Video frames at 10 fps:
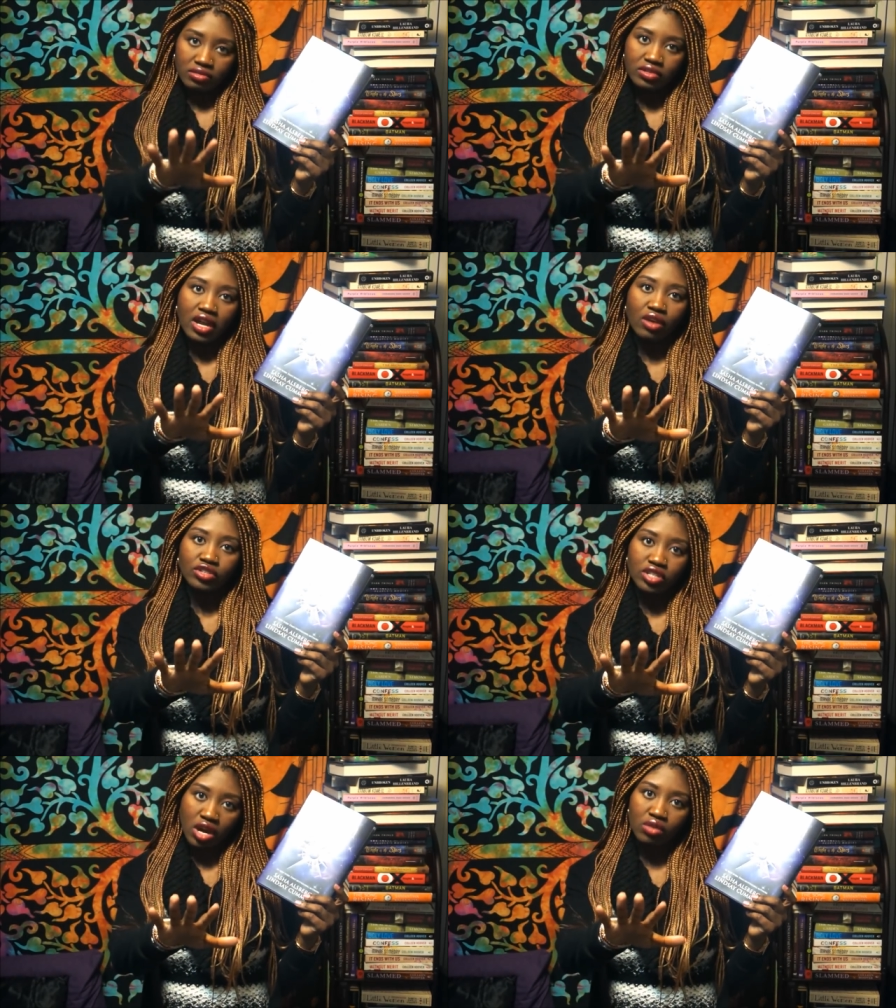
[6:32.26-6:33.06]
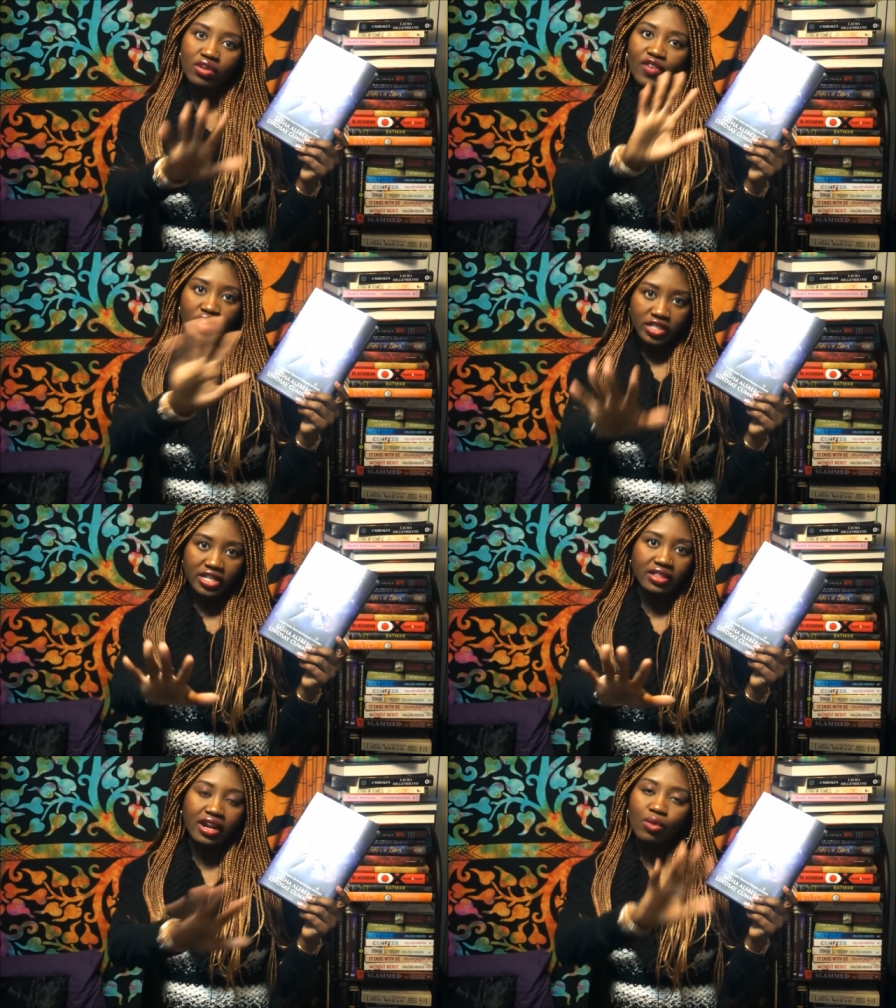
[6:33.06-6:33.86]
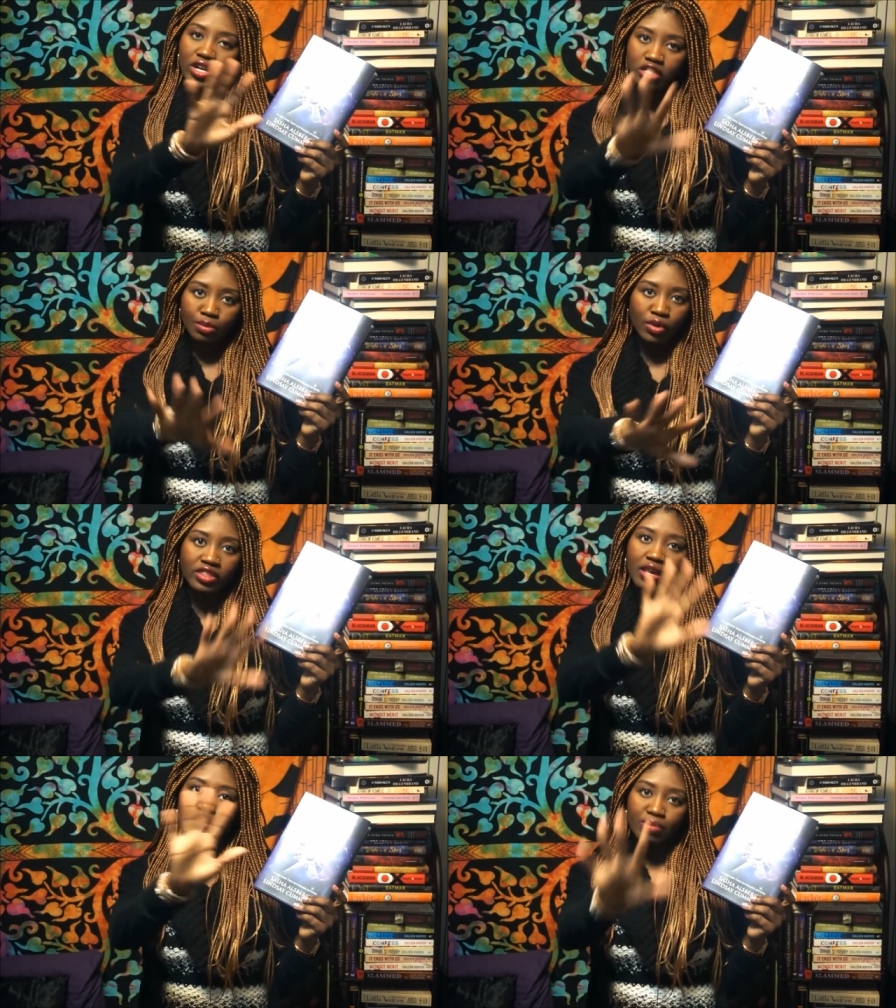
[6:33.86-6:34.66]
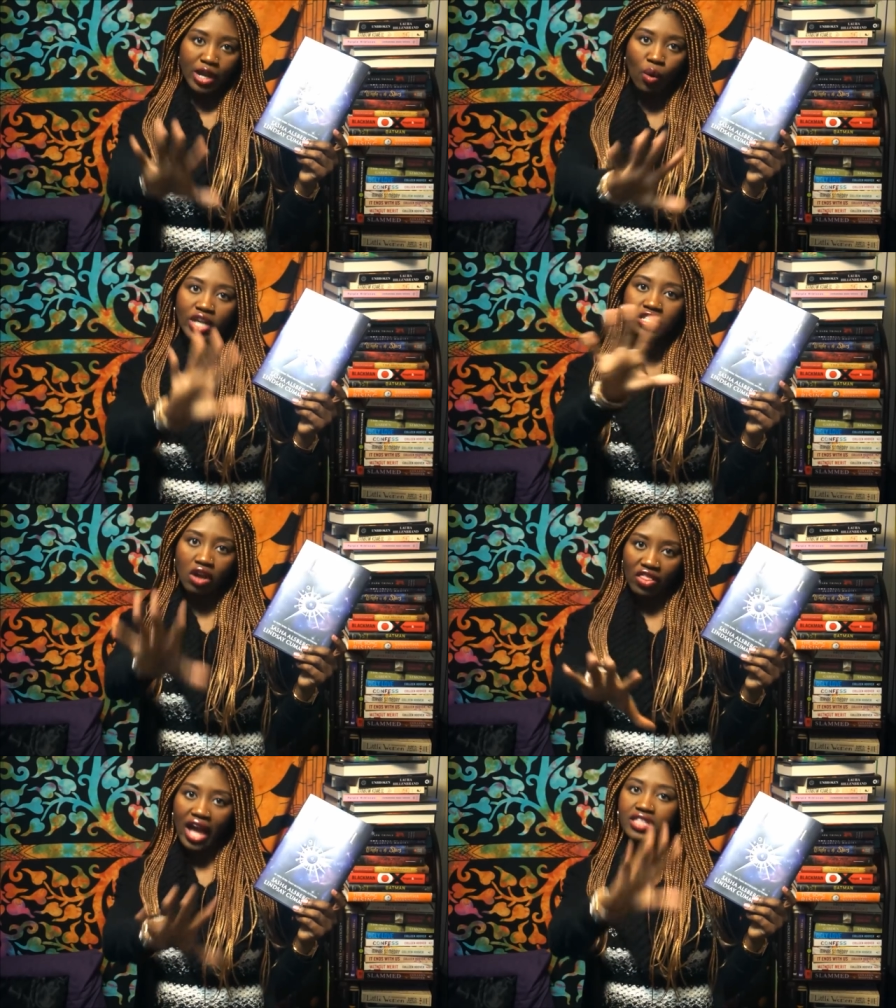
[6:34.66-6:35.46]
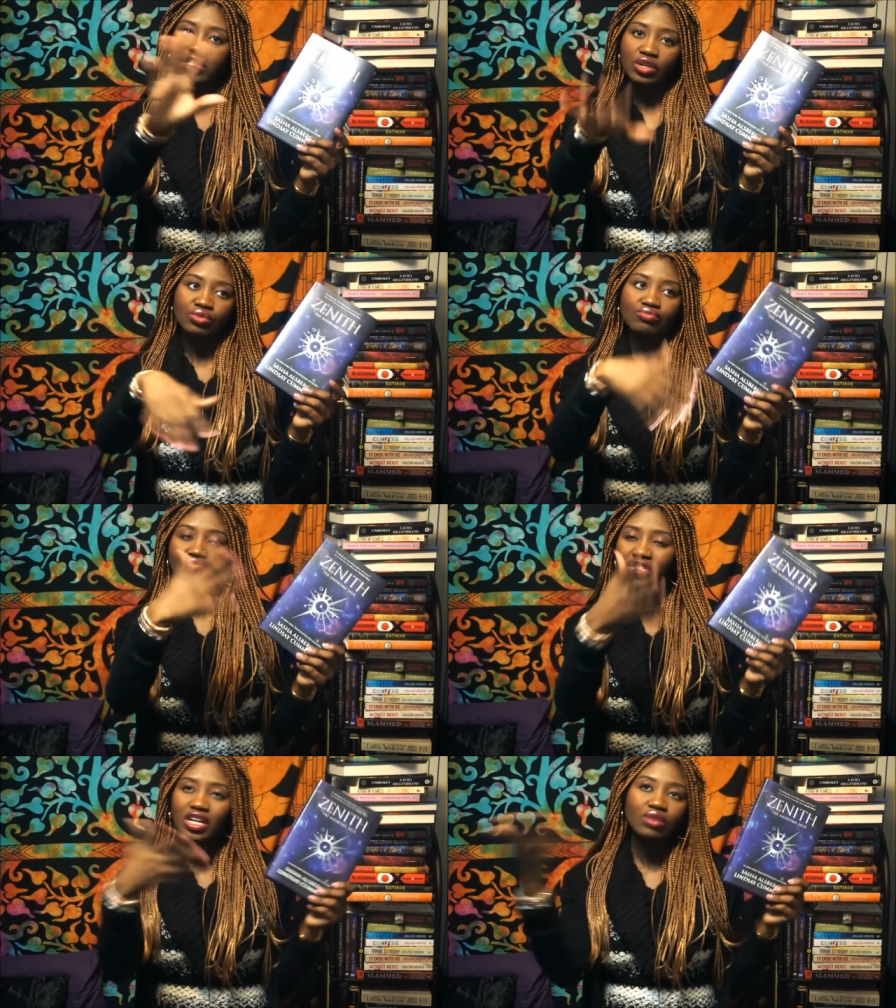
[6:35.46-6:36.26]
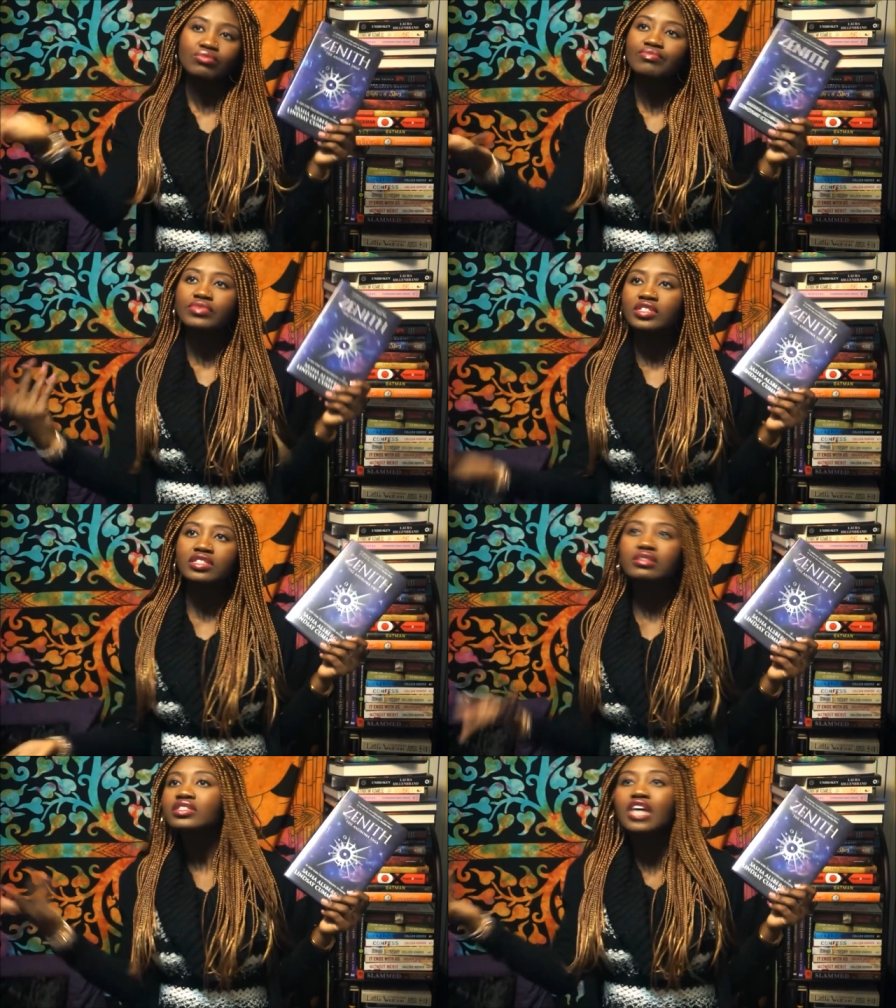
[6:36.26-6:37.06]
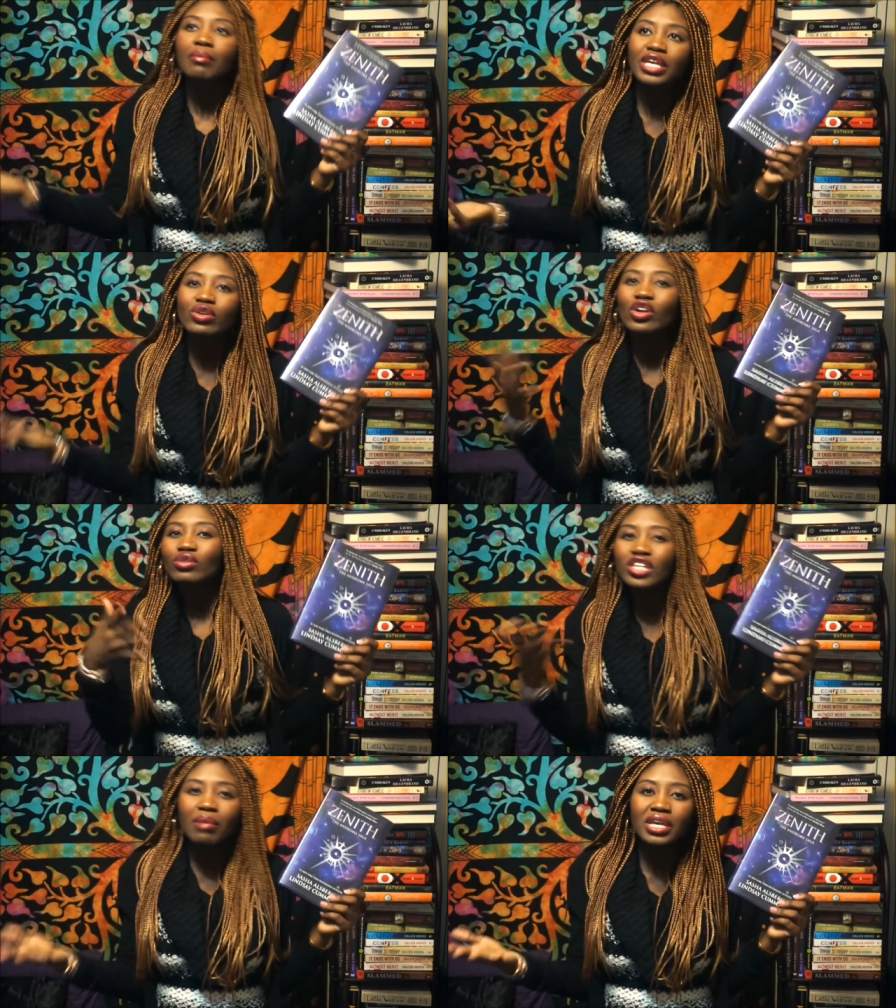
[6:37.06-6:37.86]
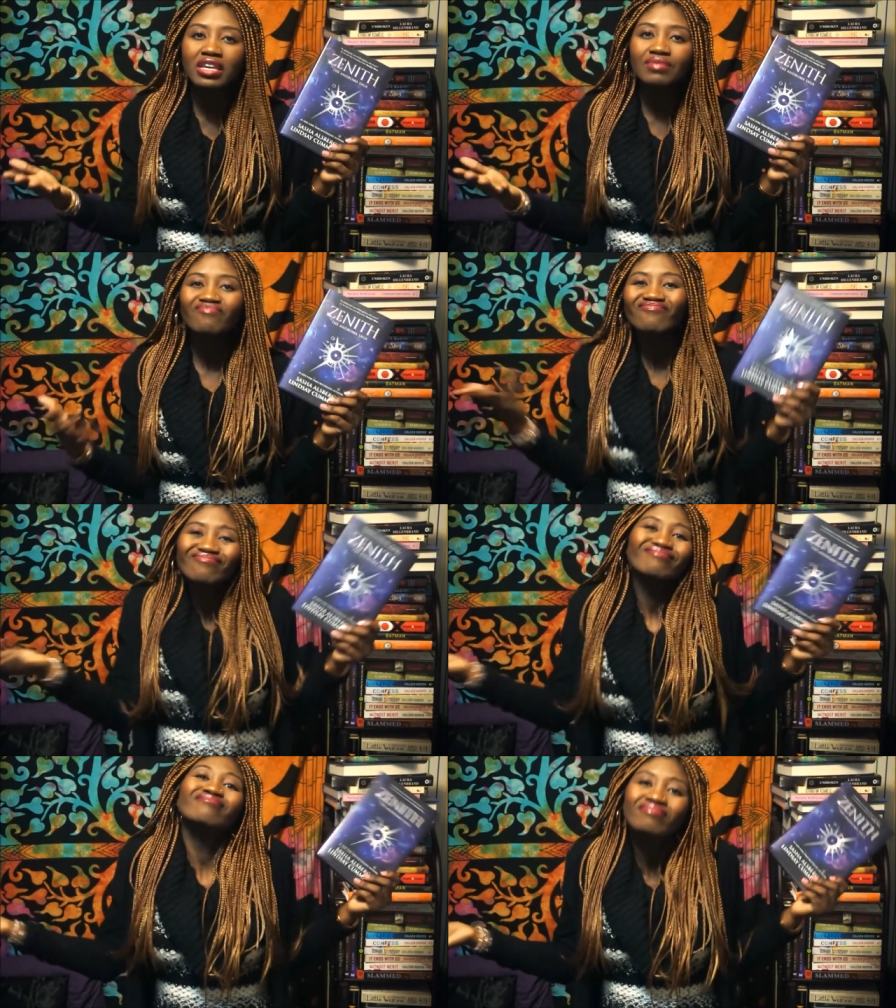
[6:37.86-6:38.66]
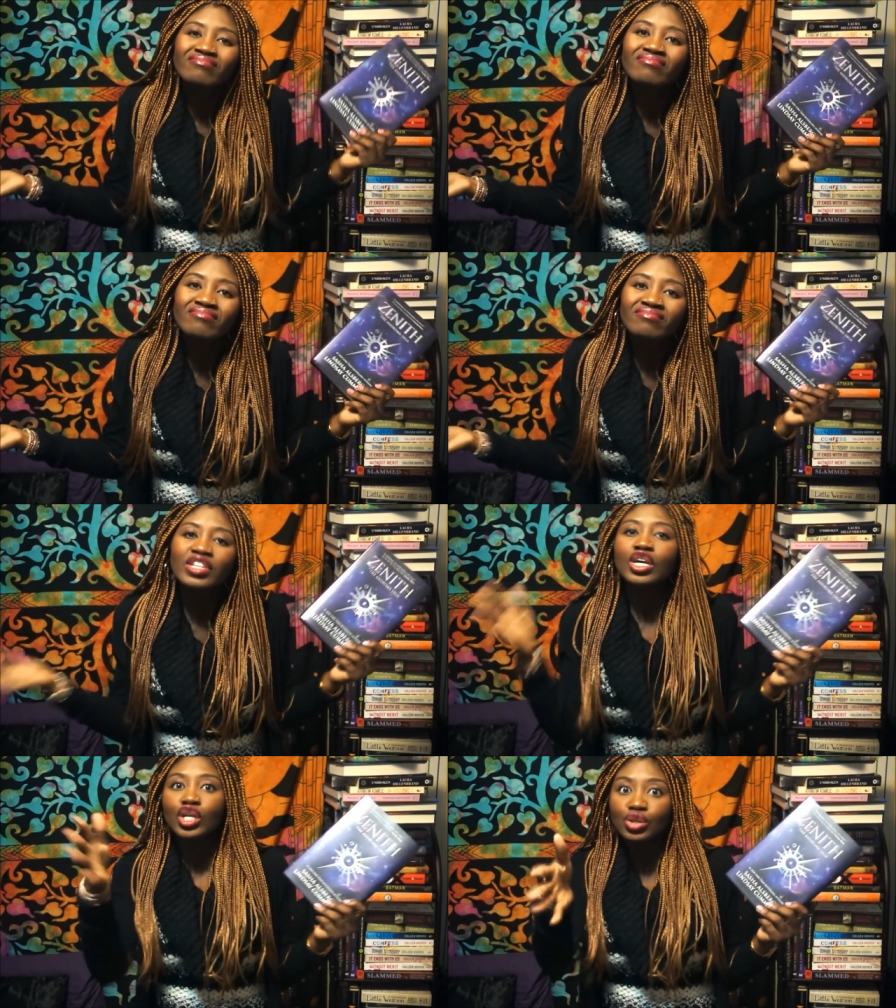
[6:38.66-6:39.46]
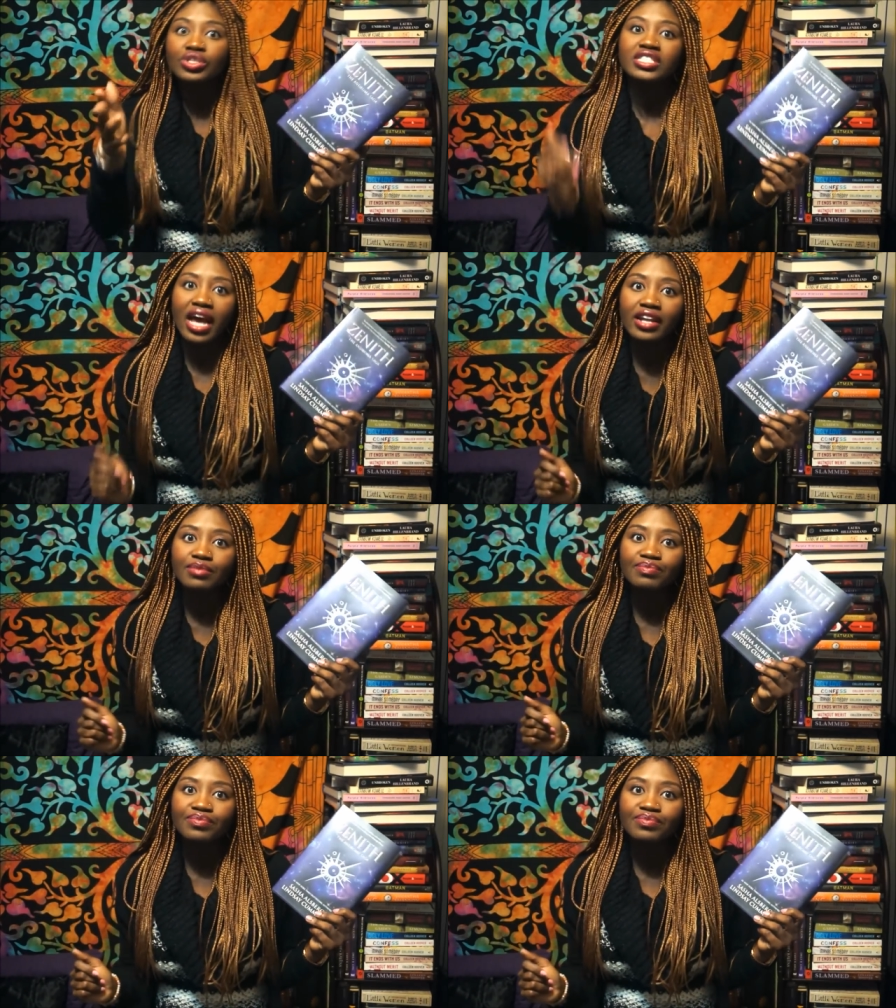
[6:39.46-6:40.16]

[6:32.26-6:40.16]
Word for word: now you know, I've already said that I want to support them with my coins and all that, so you know, dummy or no dummy, eh, you decide.